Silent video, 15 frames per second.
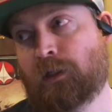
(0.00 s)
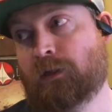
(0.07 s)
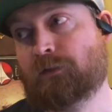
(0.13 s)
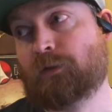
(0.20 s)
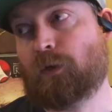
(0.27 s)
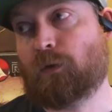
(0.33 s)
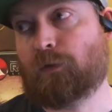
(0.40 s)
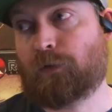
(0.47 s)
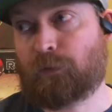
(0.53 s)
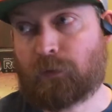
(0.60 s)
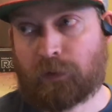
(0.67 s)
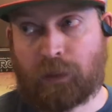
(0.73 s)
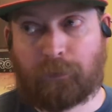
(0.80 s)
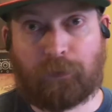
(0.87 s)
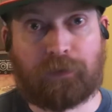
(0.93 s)
So there were
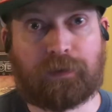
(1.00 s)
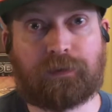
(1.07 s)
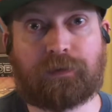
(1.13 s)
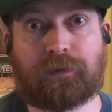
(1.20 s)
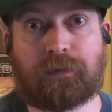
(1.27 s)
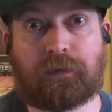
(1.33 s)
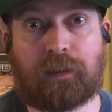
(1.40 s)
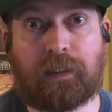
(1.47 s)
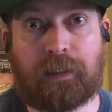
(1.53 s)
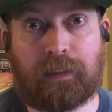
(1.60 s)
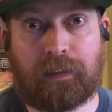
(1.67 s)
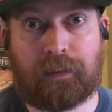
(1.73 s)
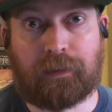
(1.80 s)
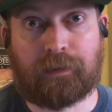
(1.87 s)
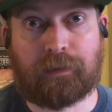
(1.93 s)
a couple things in
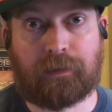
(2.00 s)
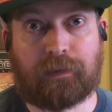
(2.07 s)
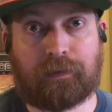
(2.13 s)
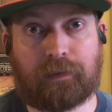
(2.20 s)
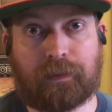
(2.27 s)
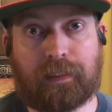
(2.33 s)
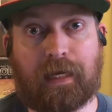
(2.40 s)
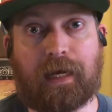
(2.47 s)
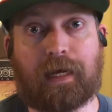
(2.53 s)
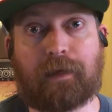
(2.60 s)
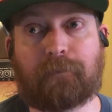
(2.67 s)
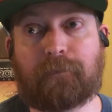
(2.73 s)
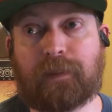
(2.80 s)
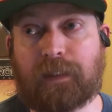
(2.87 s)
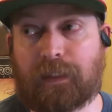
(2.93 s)
the
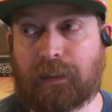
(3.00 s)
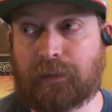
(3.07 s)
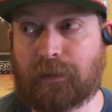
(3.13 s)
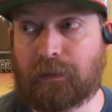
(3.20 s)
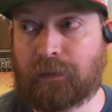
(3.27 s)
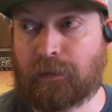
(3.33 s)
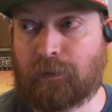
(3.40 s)
game that,